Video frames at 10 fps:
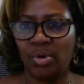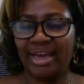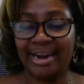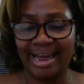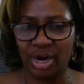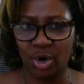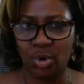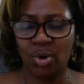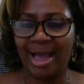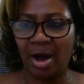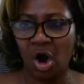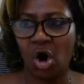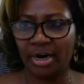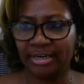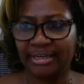and i know how
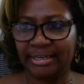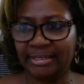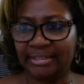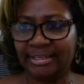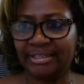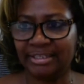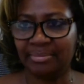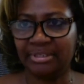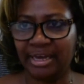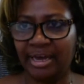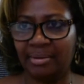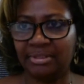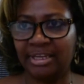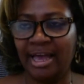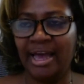hard it is and sometimes